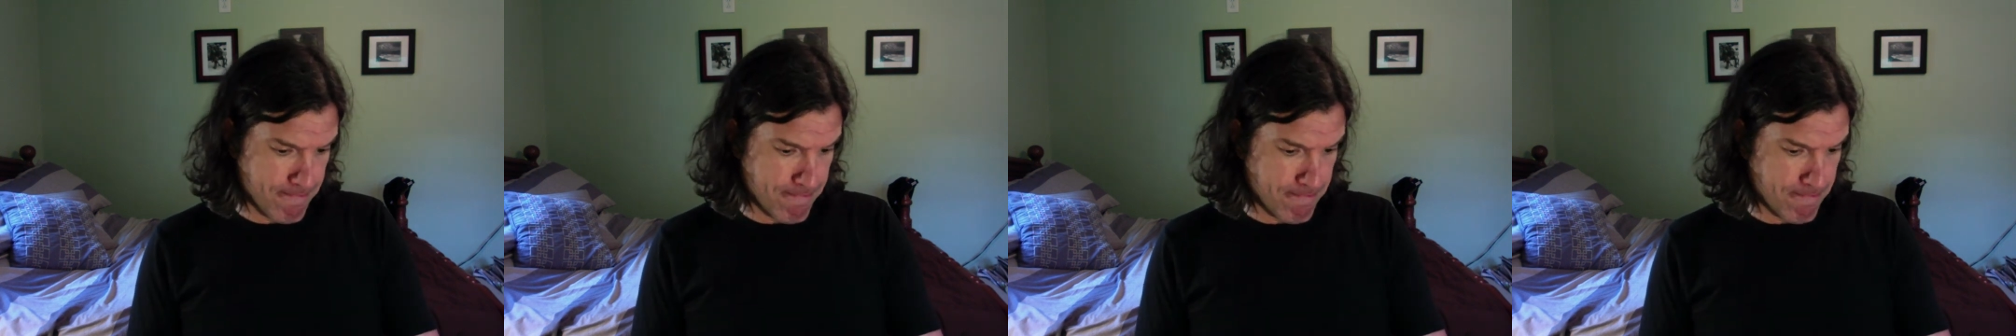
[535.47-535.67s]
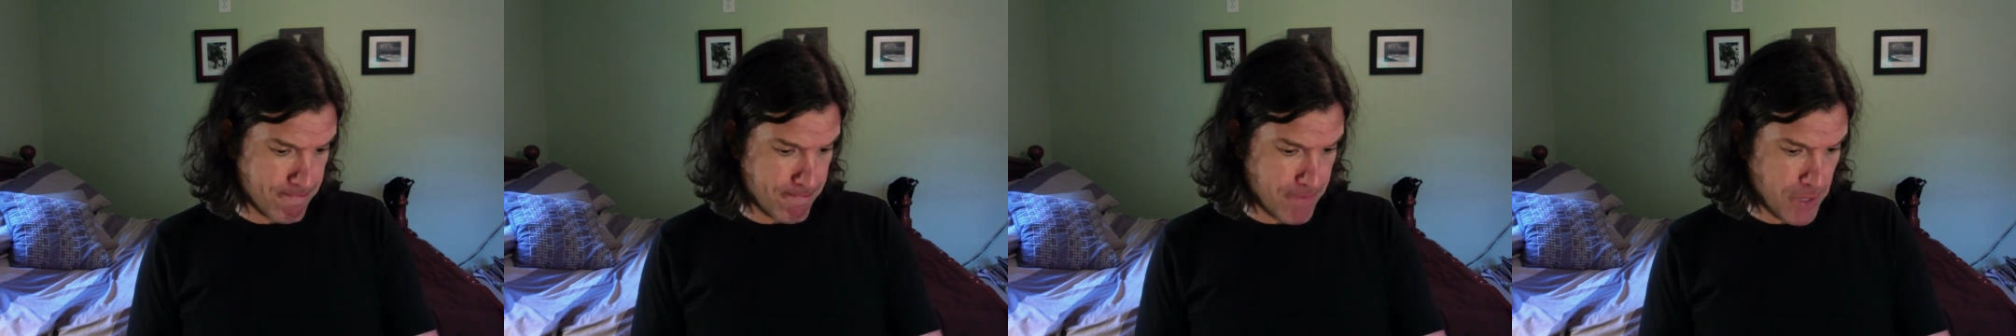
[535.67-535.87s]

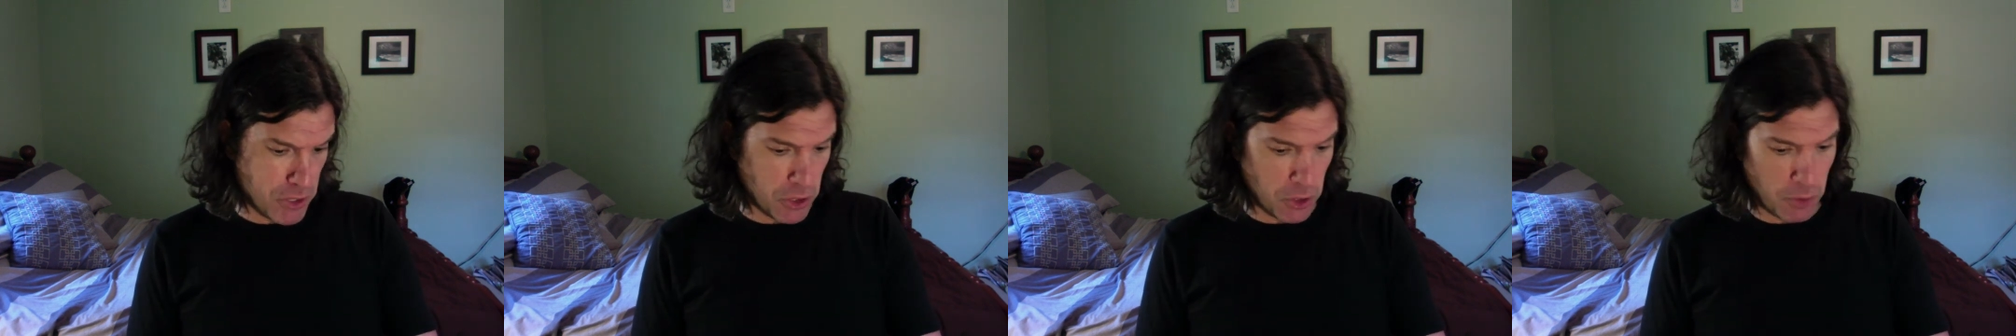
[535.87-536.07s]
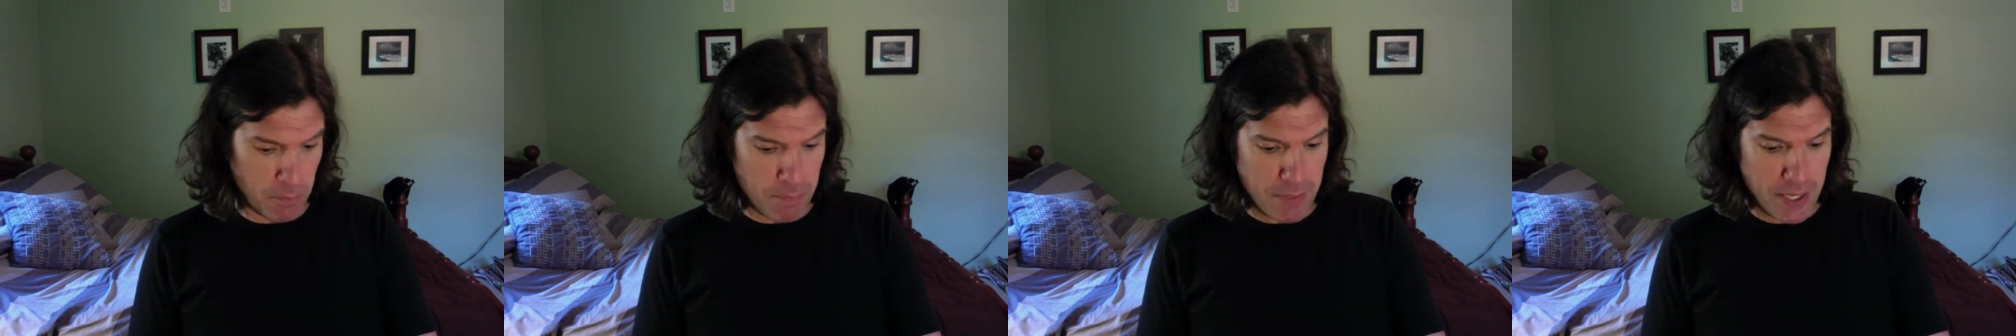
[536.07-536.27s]
there's a
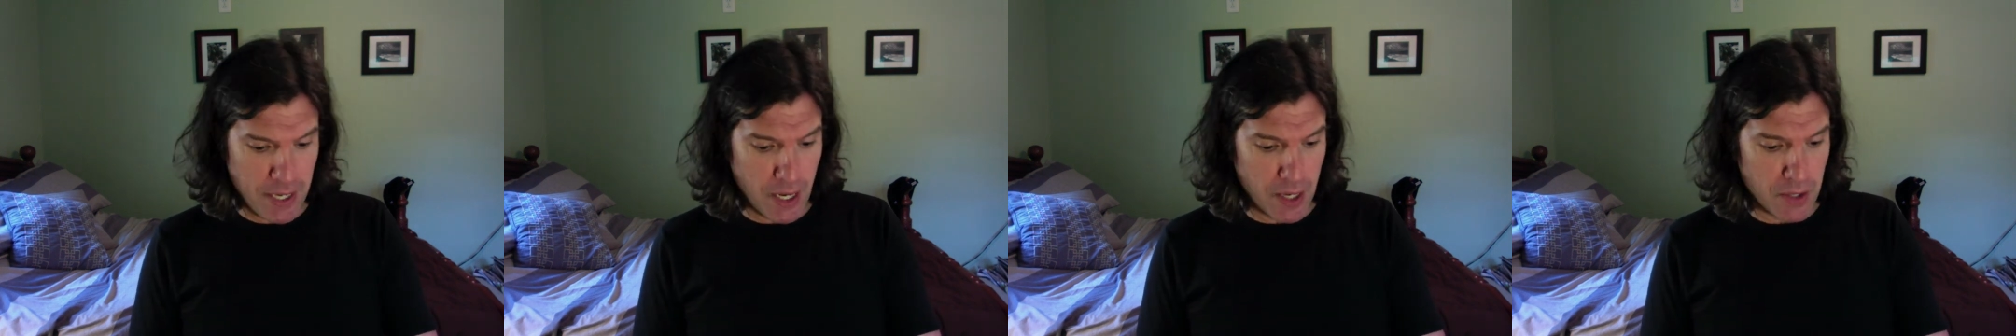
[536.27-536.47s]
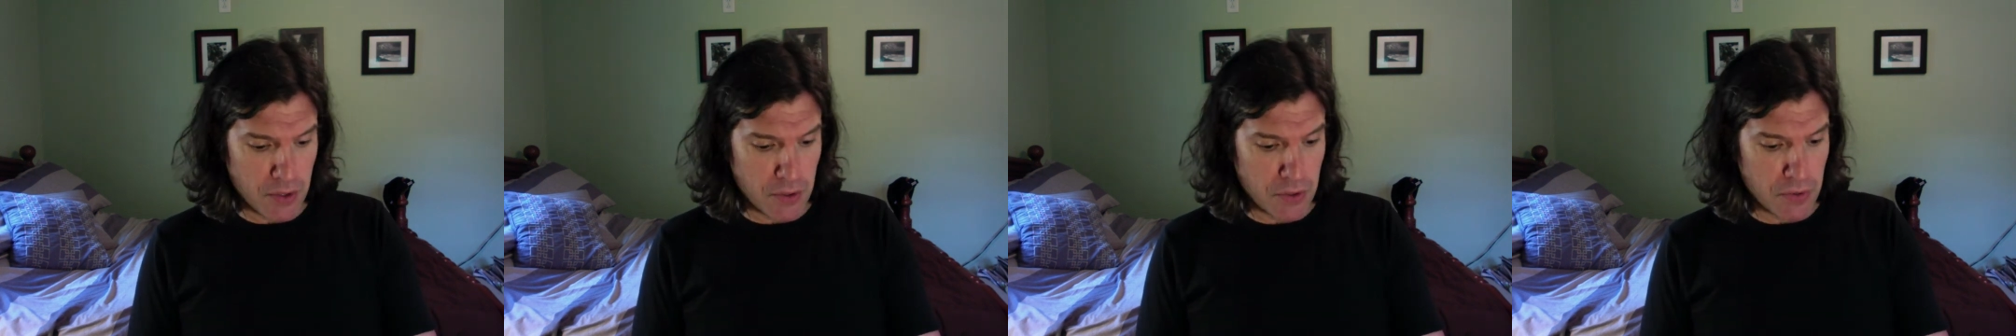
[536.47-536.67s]
little bit
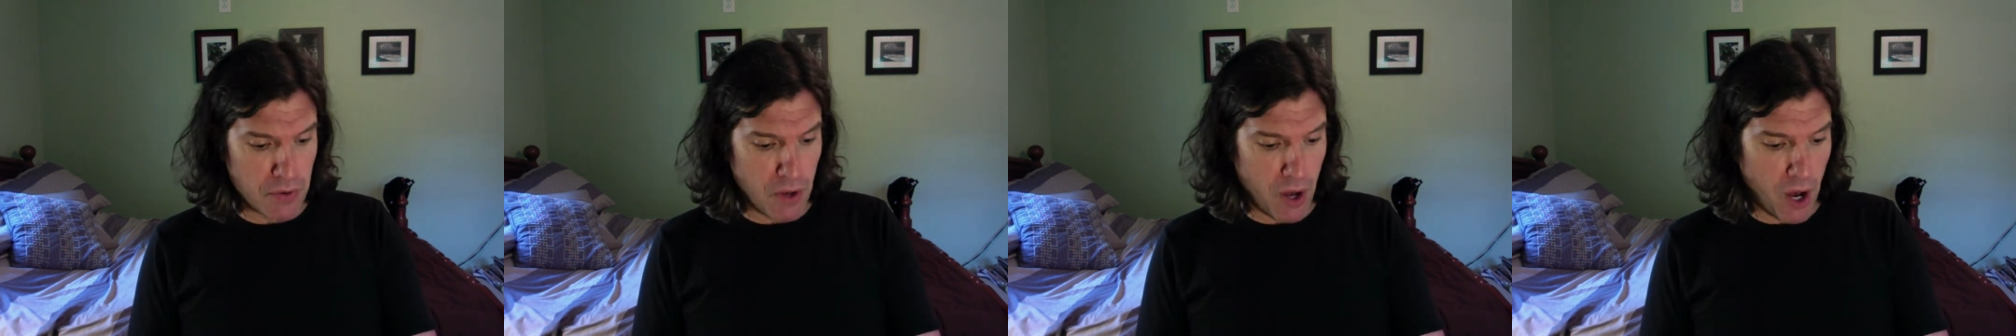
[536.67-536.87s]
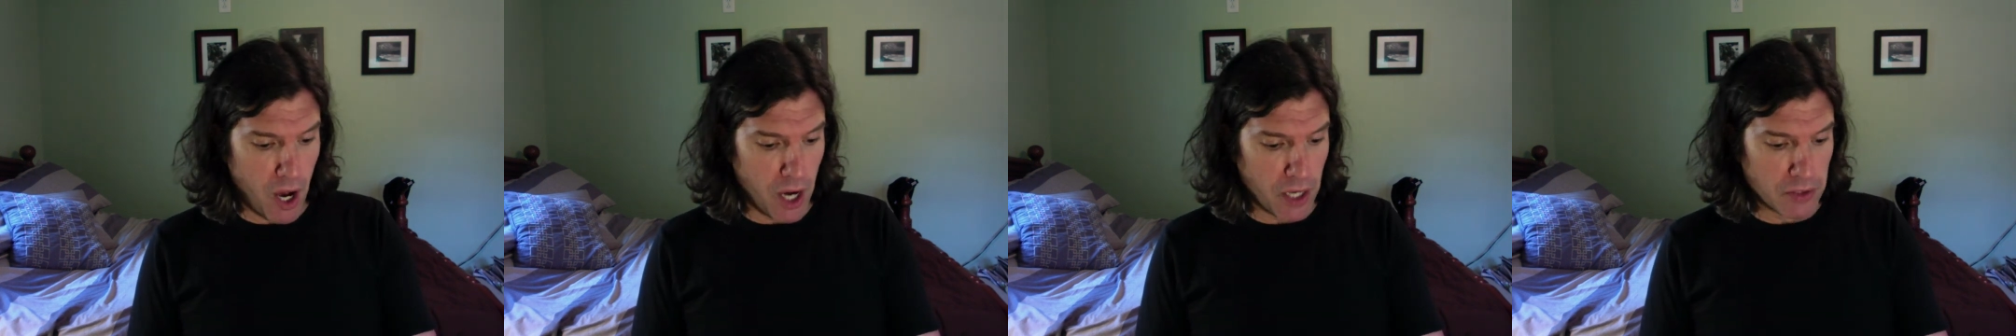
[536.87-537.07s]
on
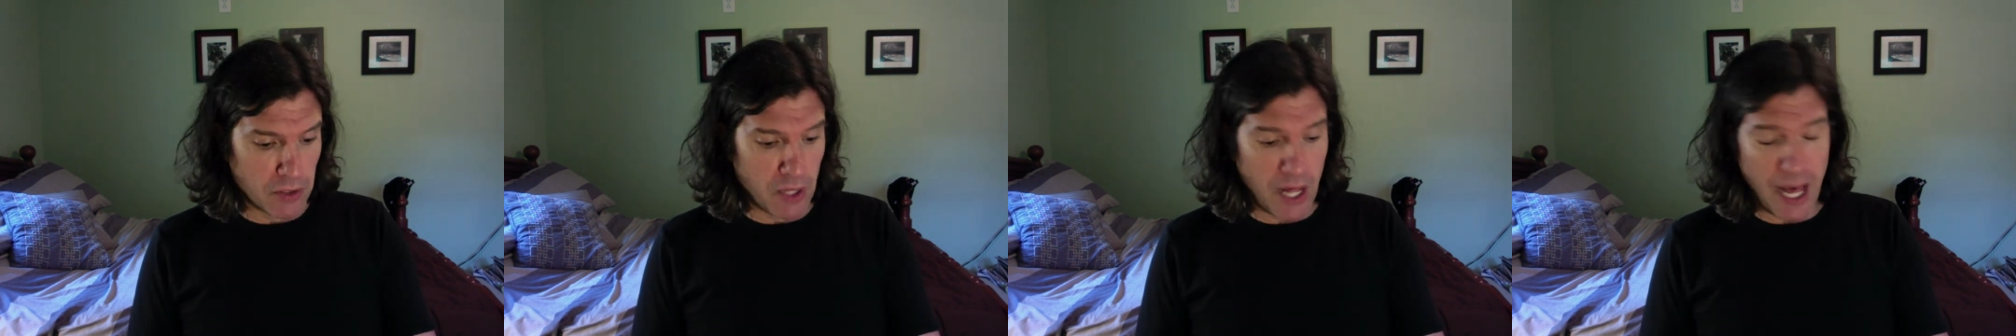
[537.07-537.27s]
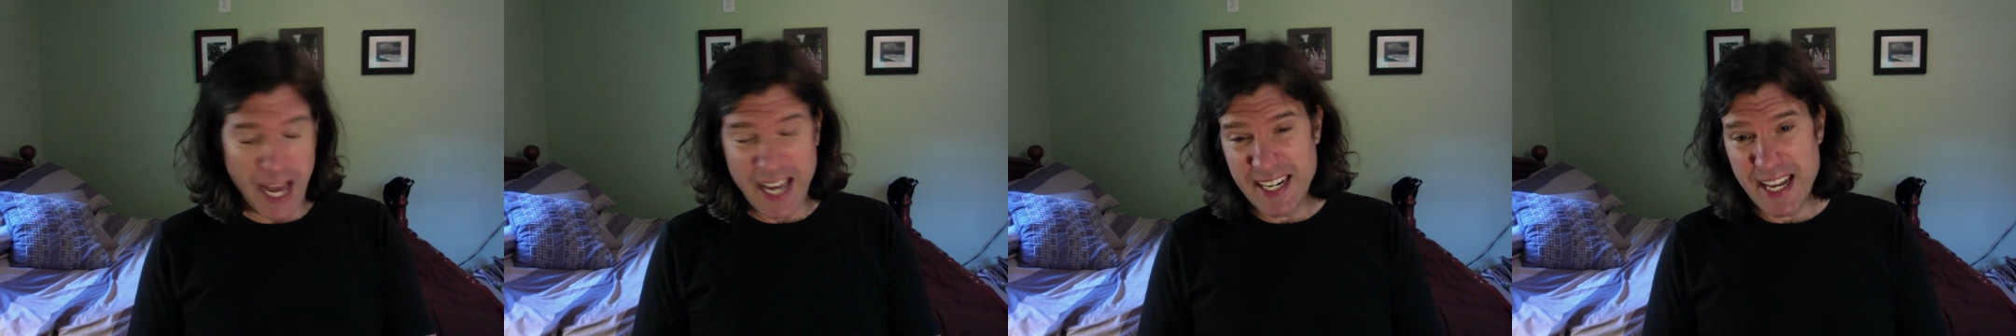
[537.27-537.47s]

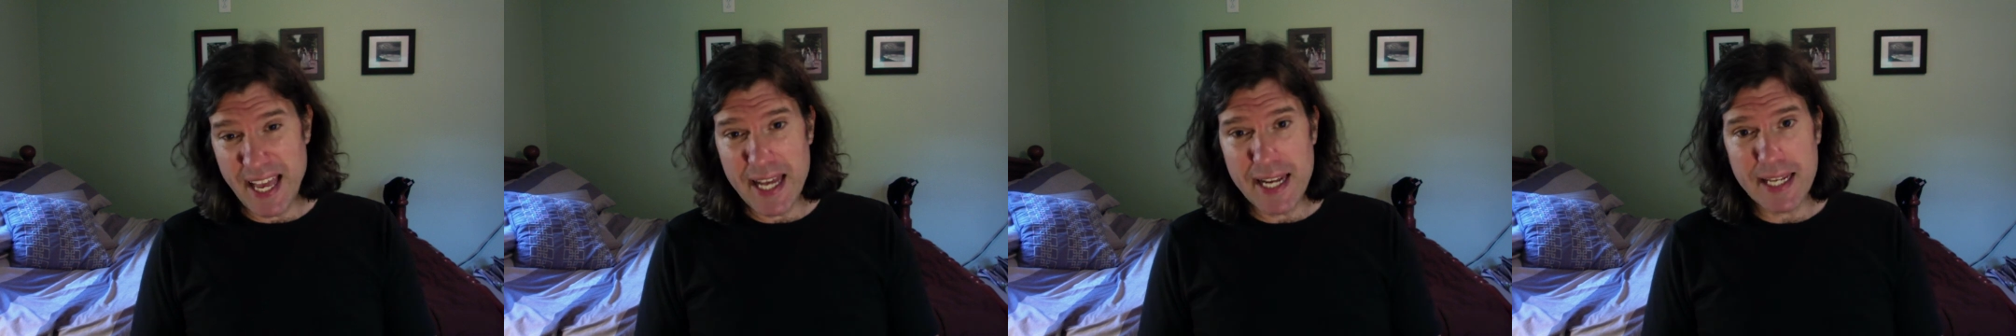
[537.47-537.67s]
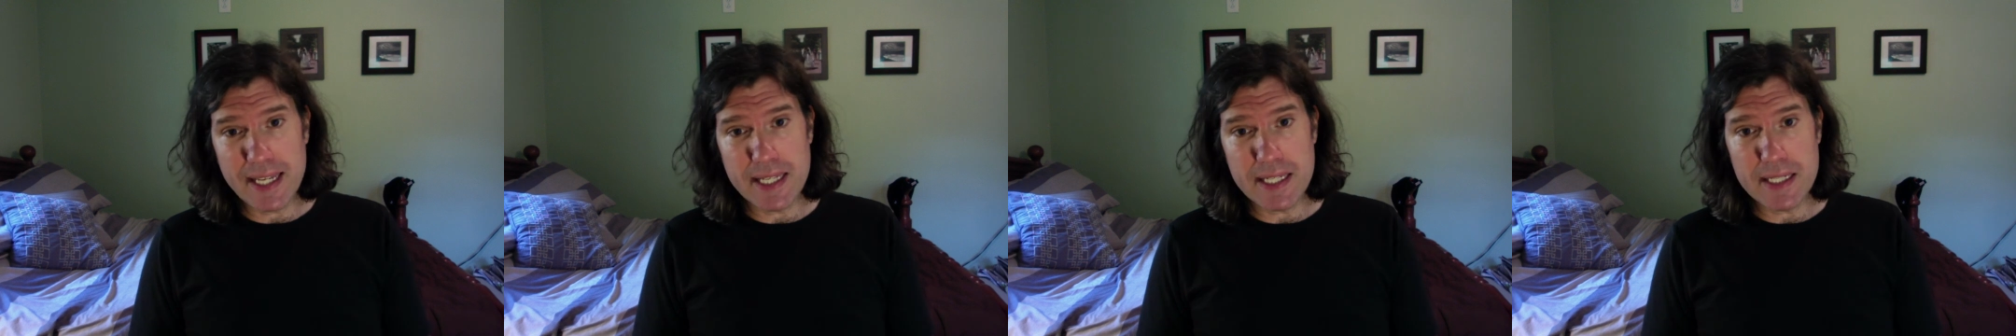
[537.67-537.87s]
online
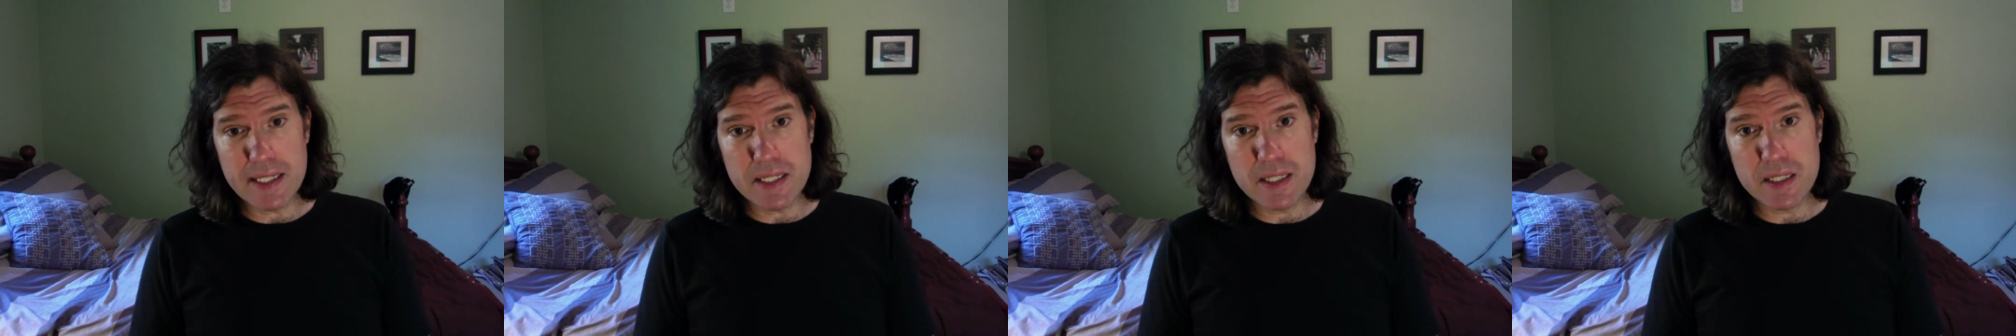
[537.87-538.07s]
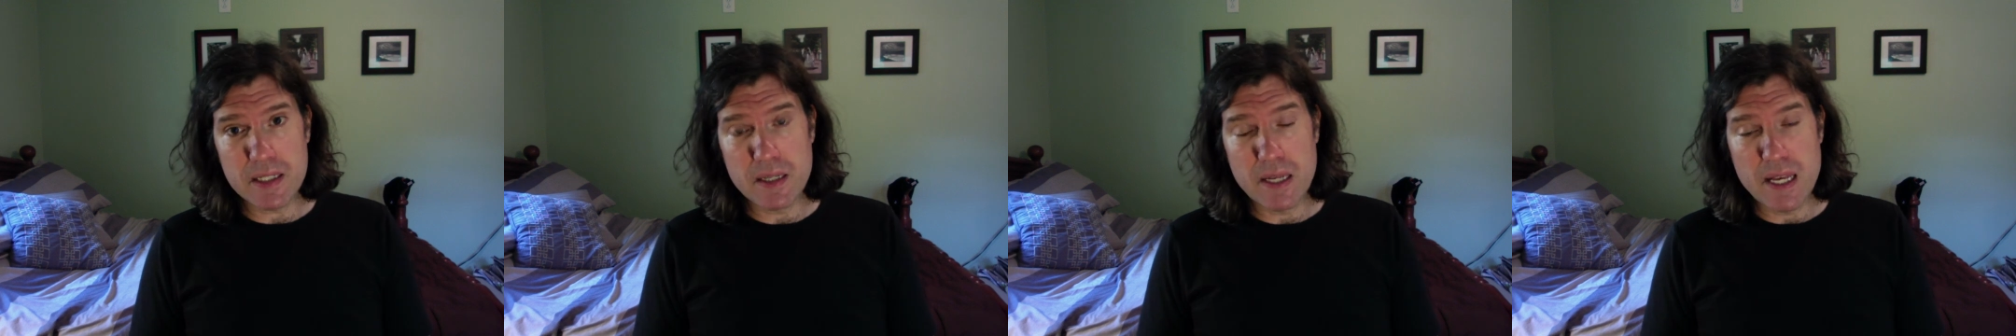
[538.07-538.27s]

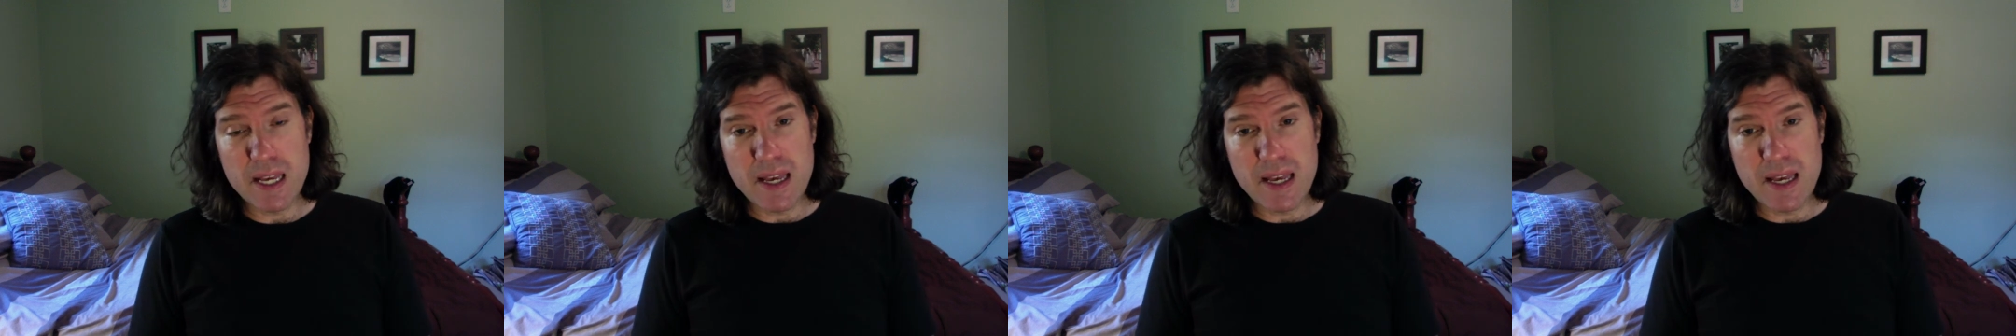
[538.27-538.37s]
etiquette.